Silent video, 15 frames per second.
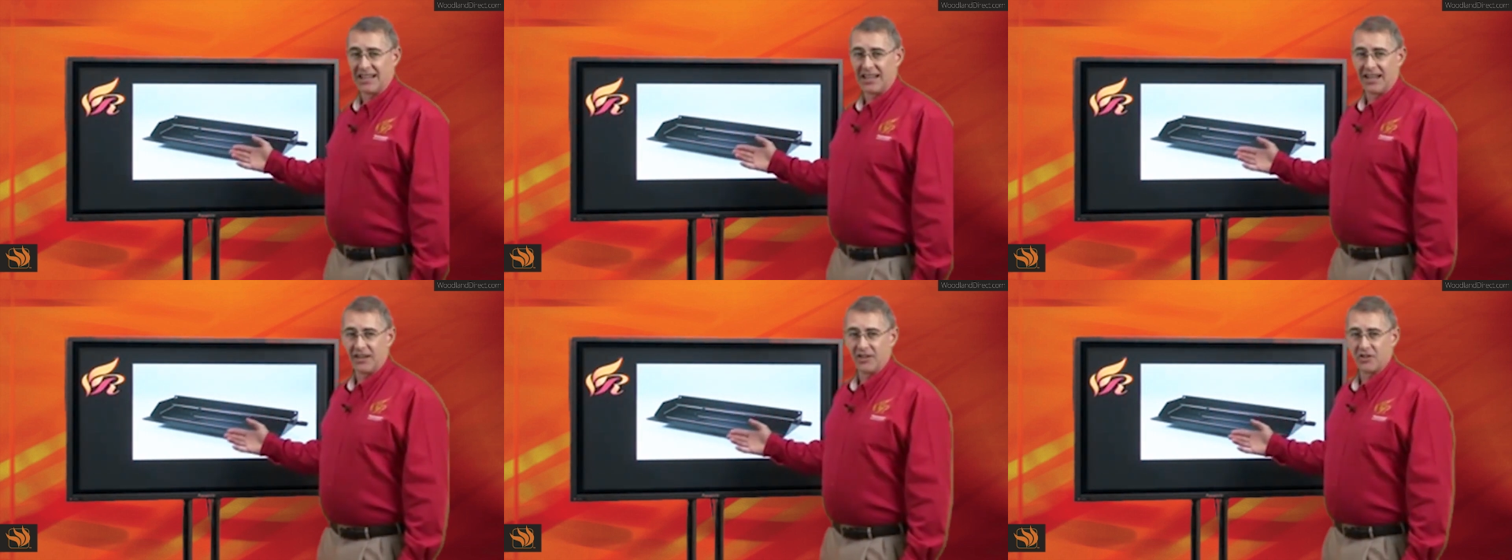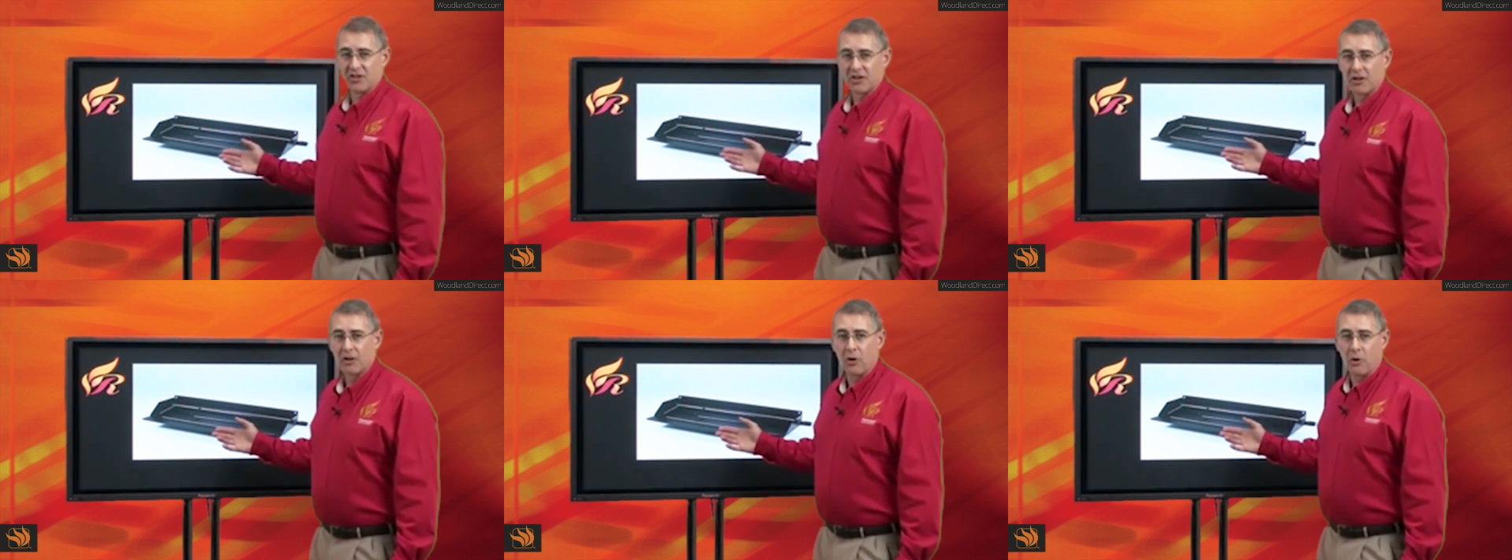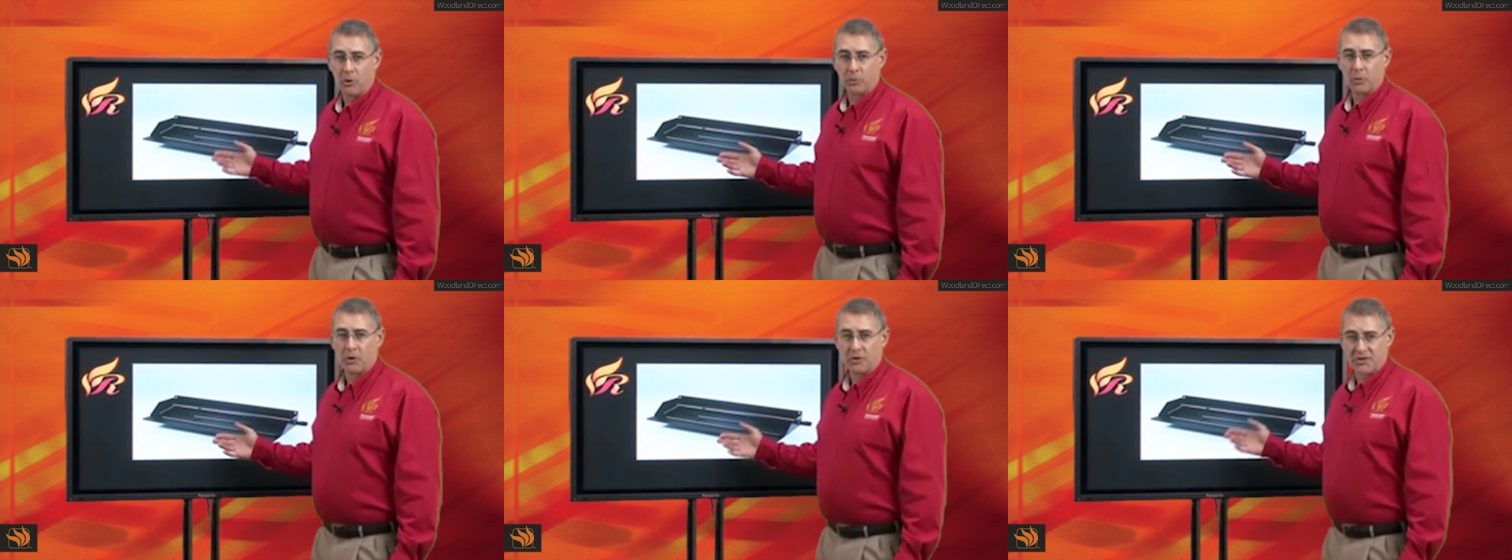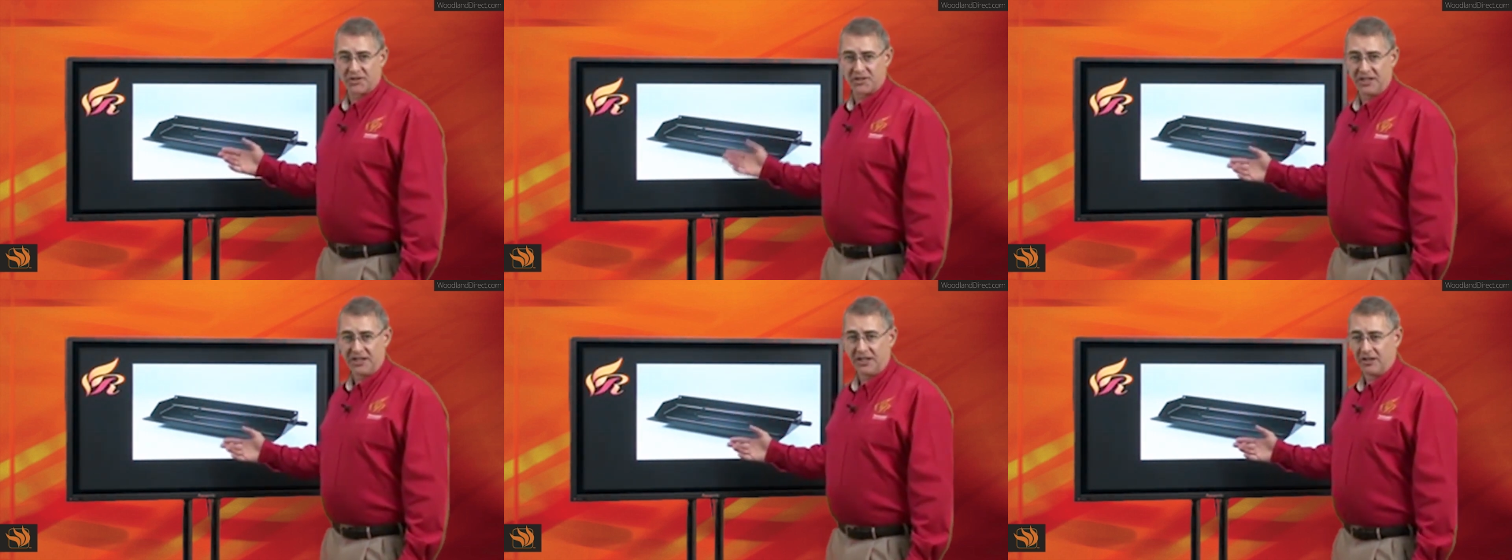gauge cold roll
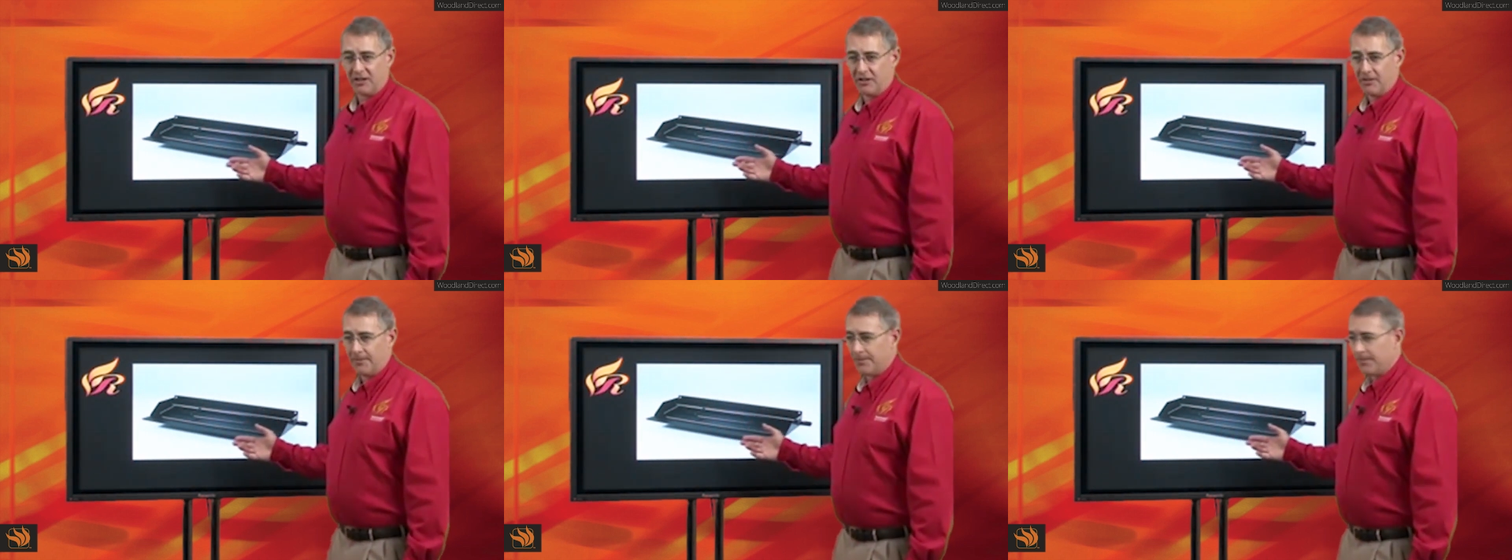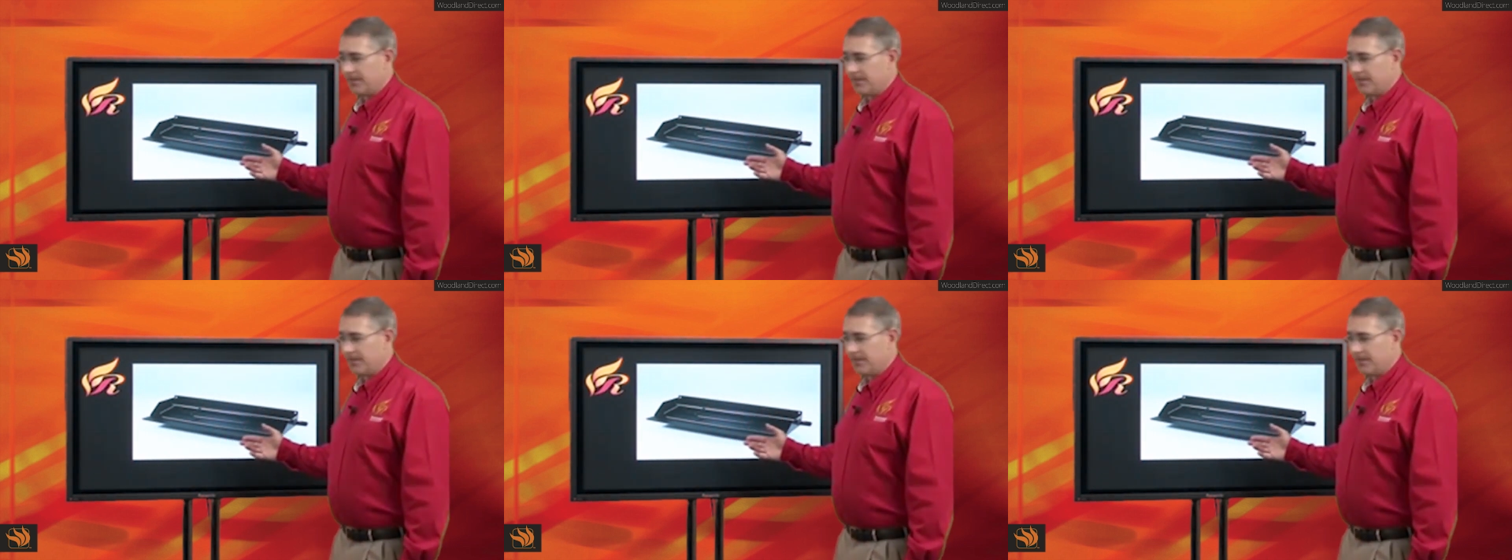steel